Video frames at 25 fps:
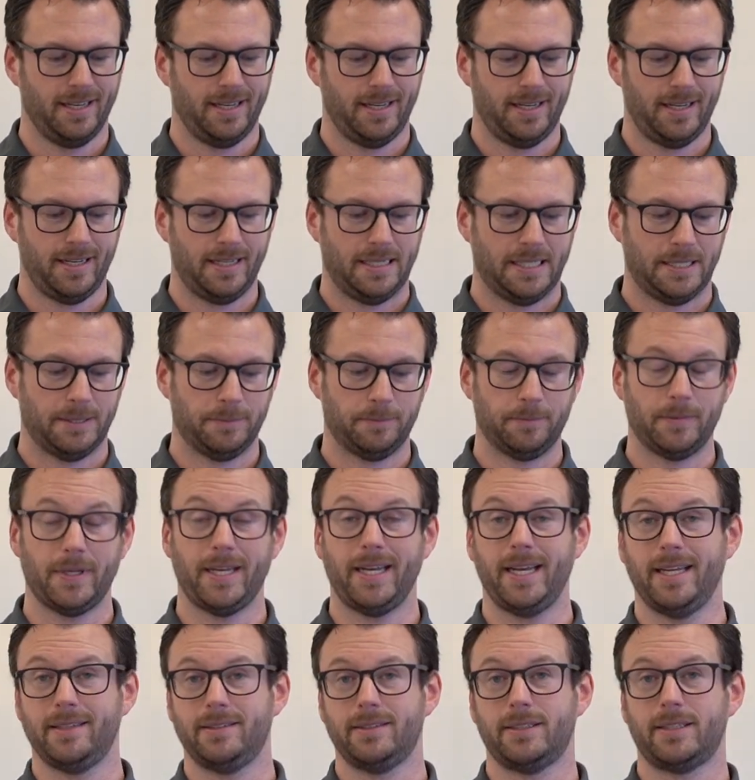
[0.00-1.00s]

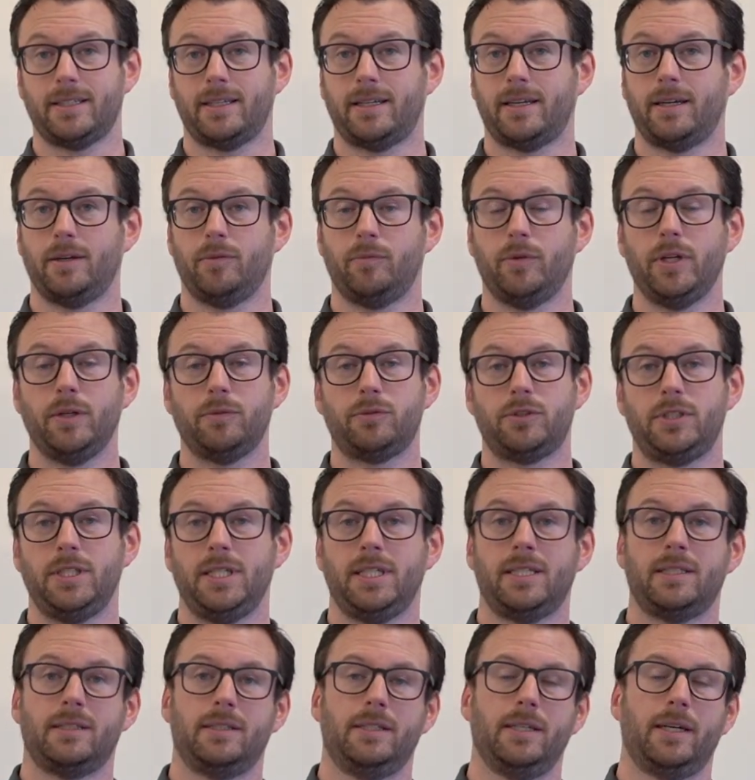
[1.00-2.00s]
We've
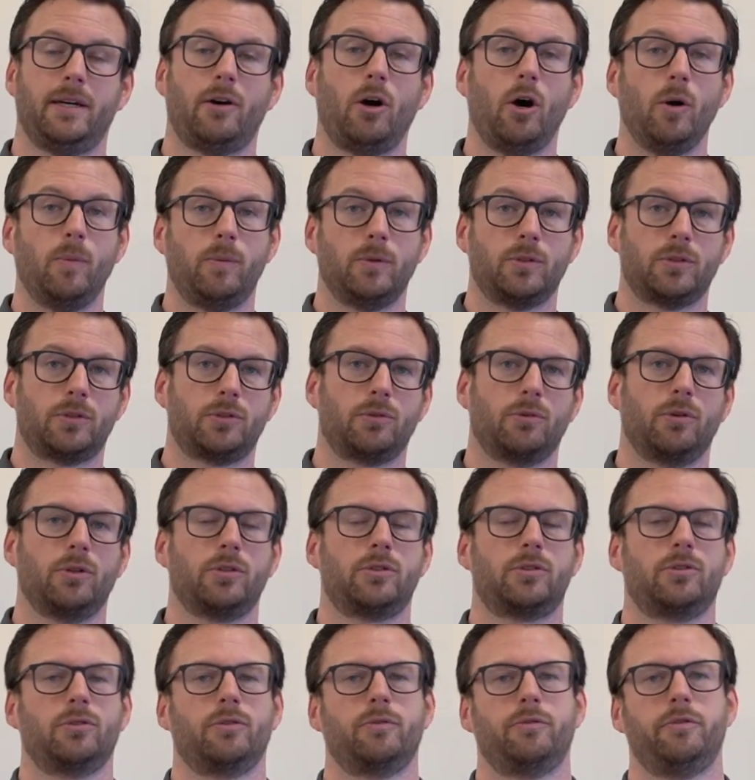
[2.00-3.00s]
seen the open
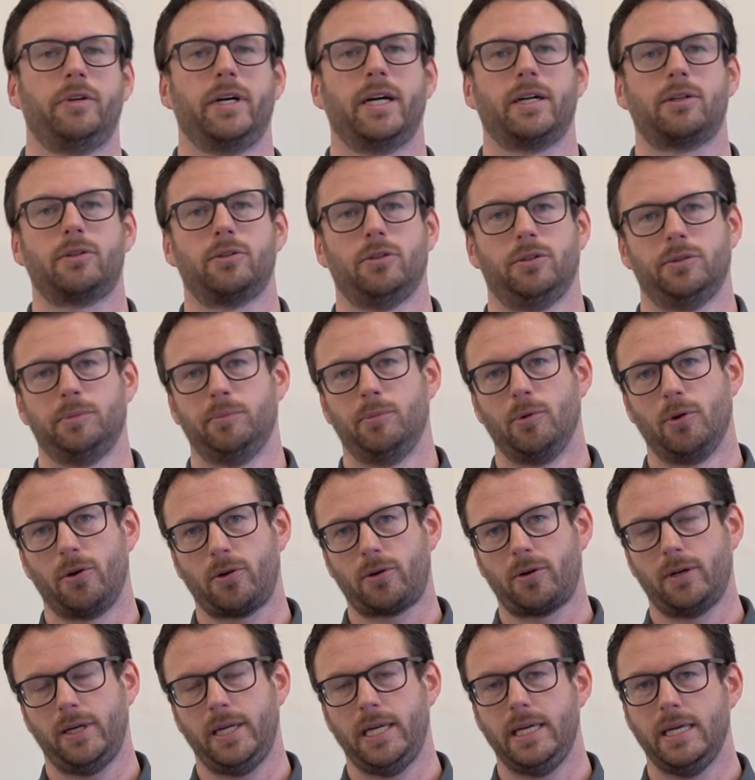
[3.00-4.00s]
source software called
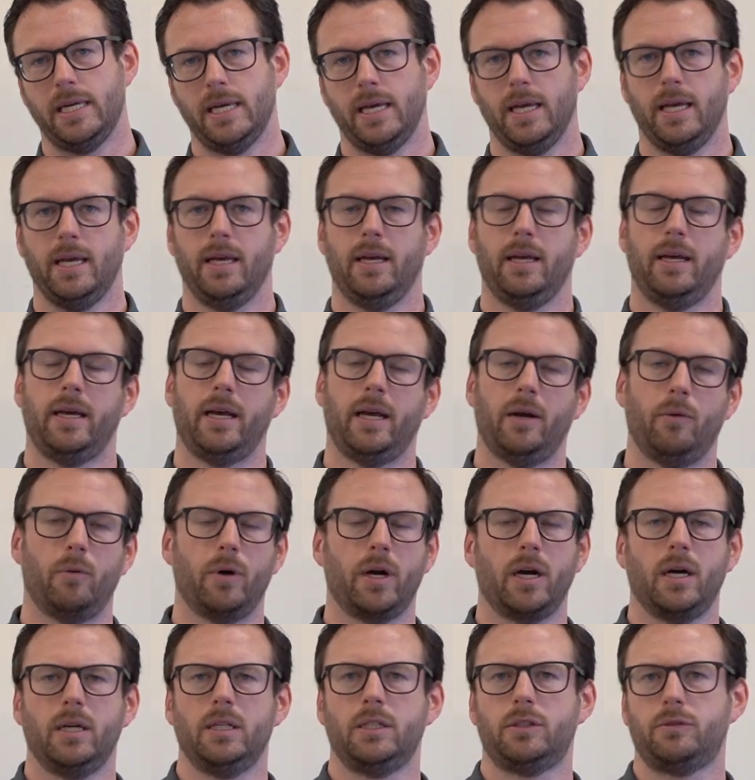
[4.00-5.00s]
Blockly,
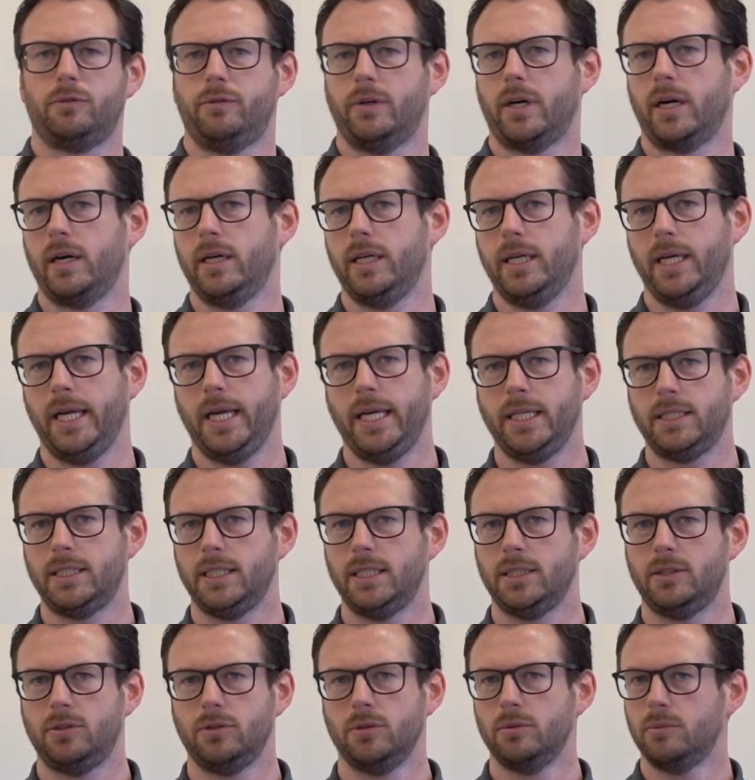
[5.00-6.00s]
where it is very
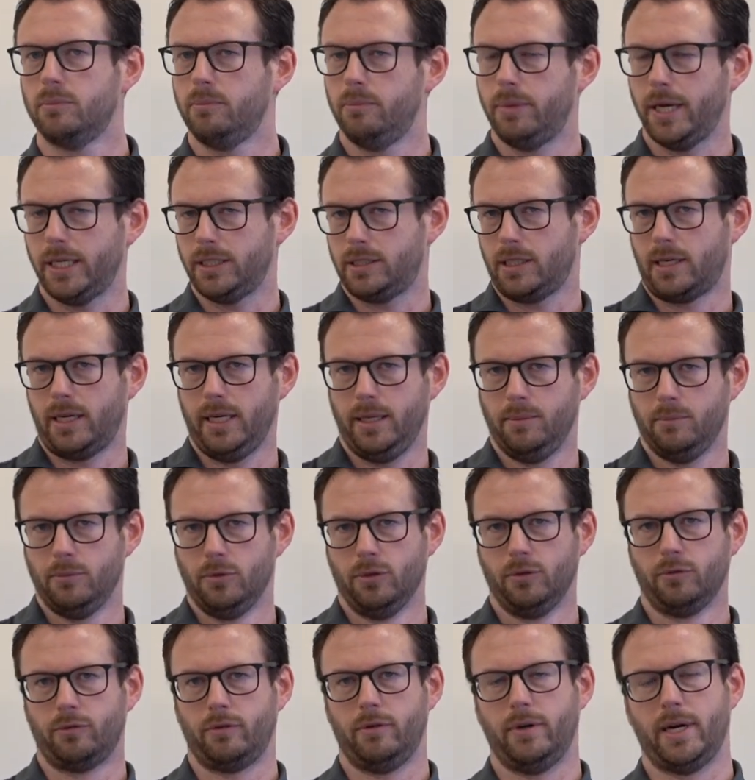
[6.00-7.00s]
easy to basically
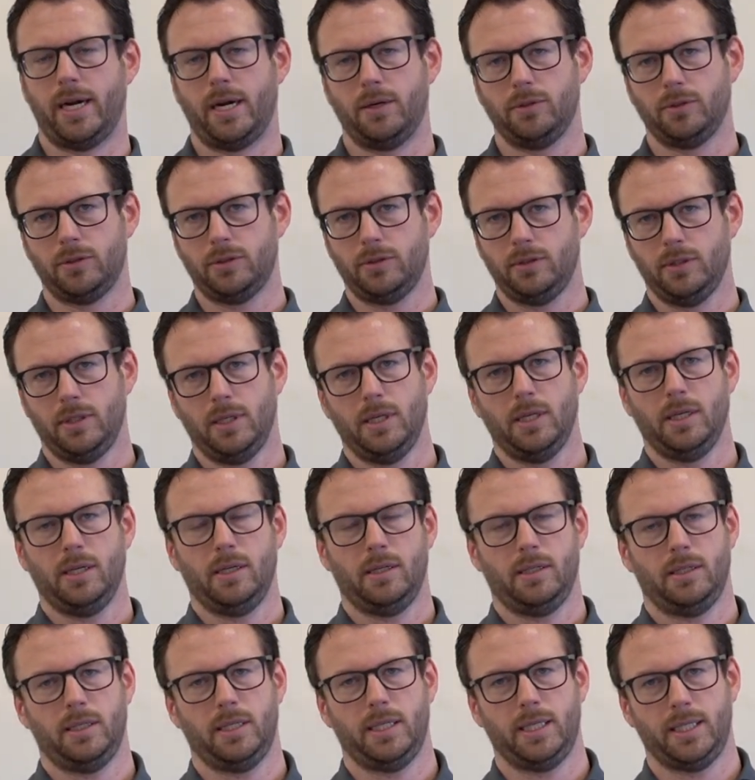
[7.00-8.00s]
move around
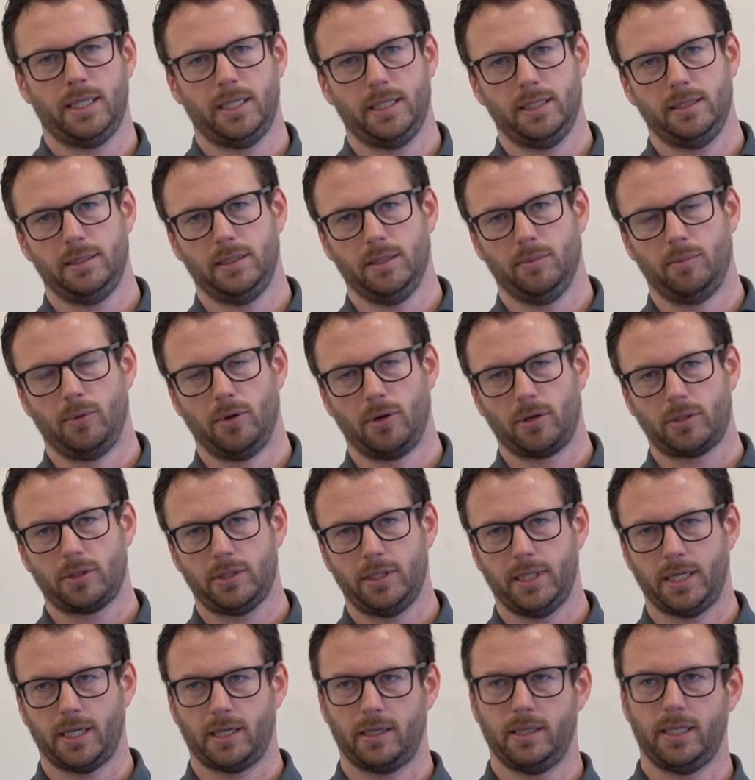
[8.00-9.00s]
the blocks
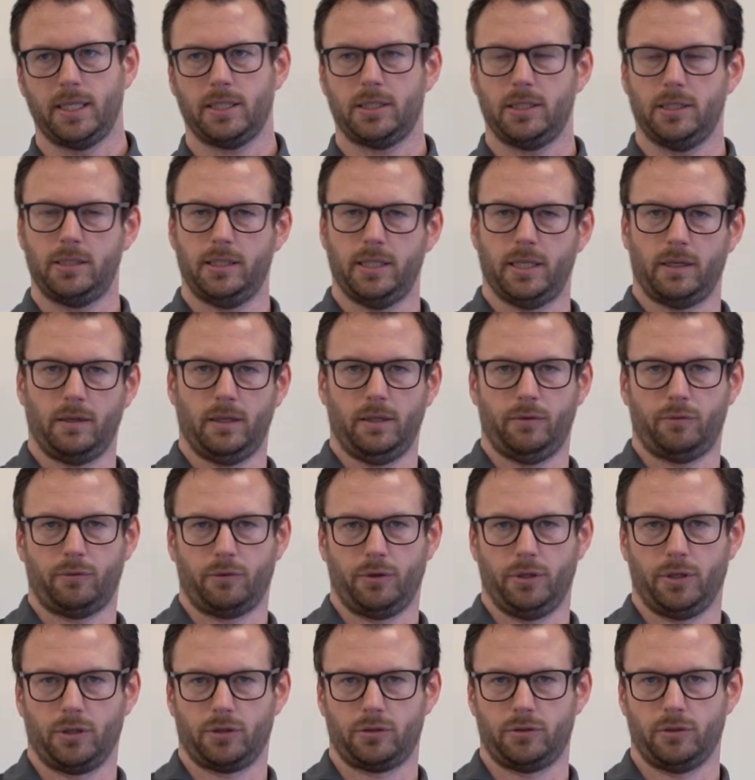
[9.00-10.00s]
that are necessary
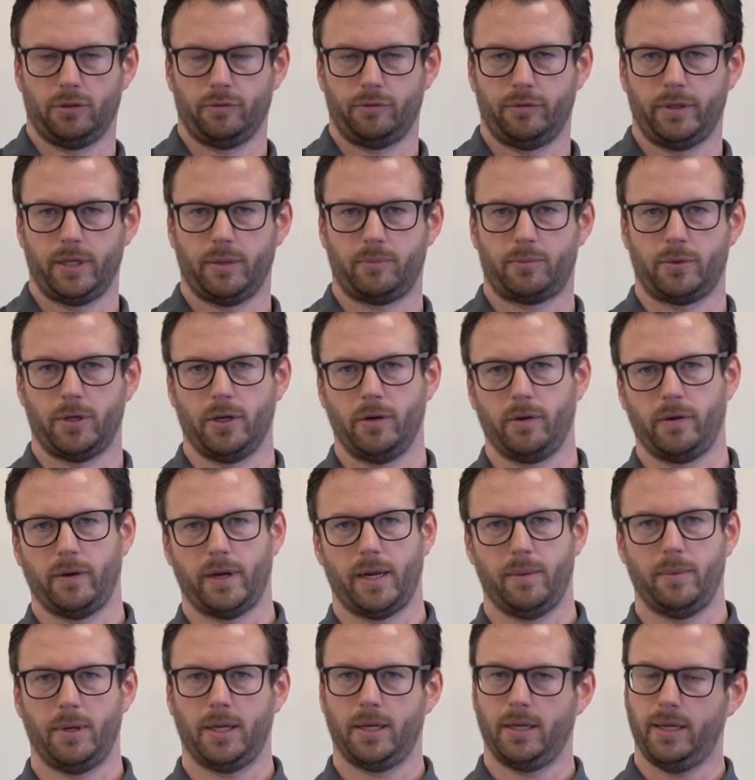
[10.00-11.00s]
for your software
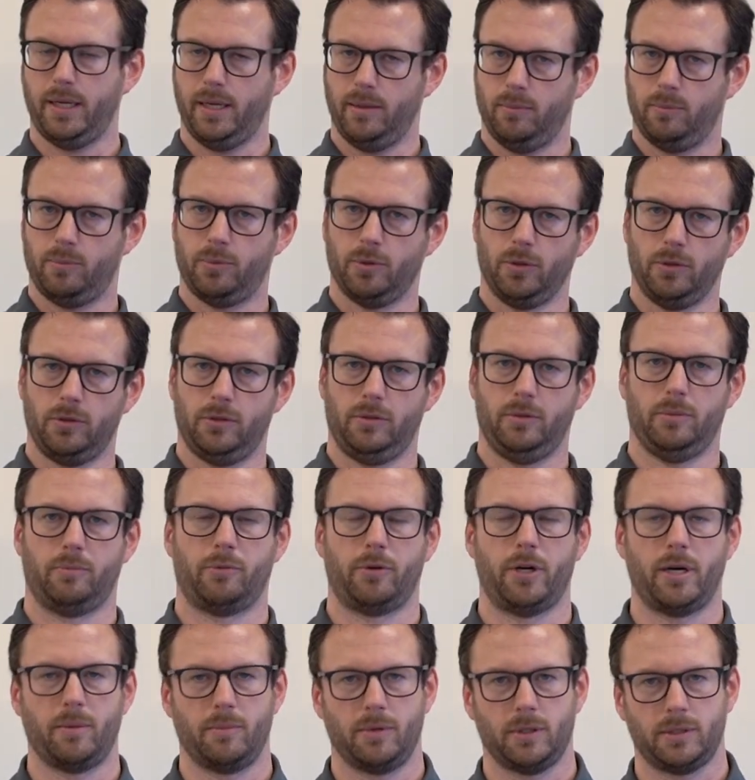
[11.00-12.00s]
programming, inputs, the
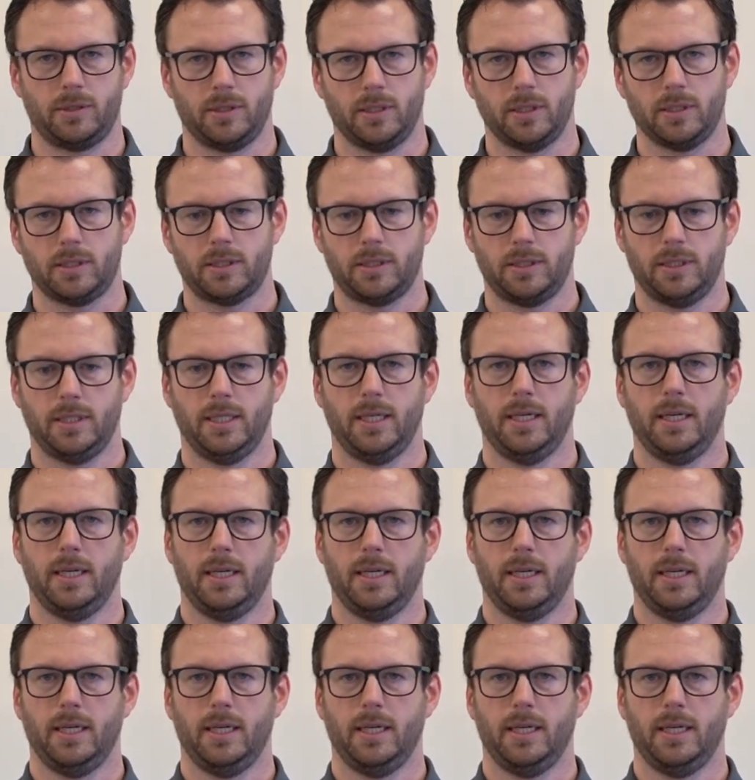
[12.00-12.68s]
parameters,